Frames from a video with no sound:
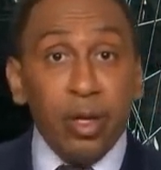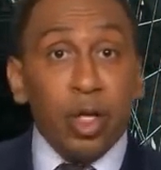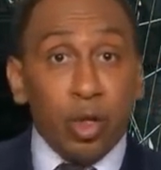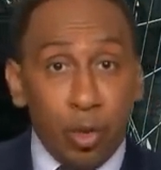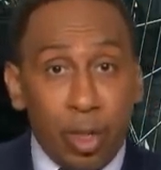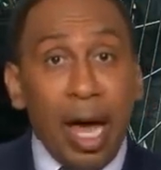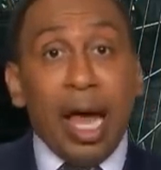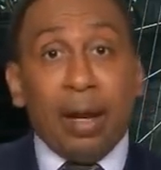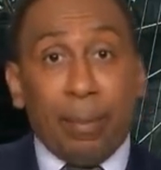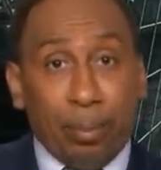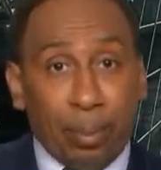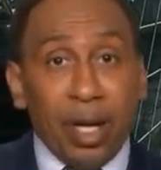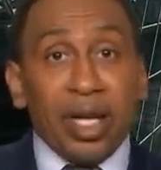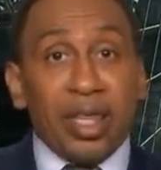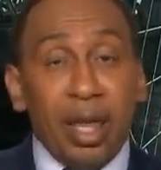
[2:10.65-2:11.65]
You got to
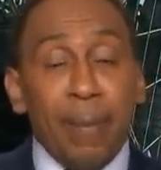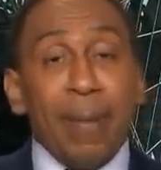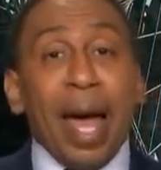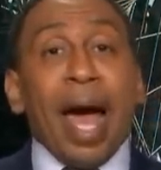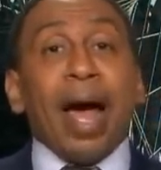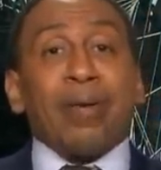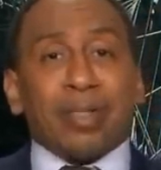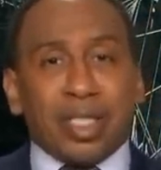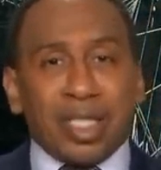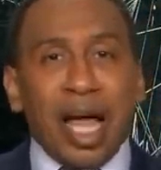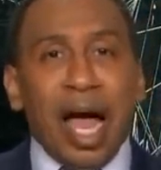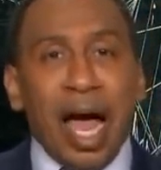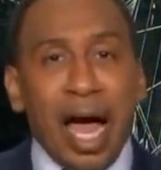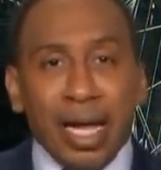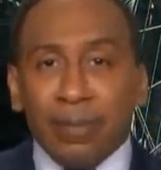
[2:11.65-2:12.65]
bring them
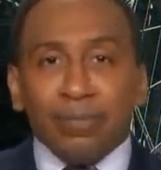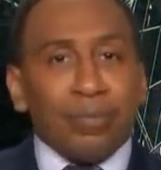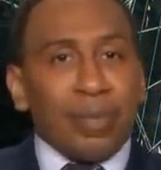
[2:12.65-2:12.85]
outside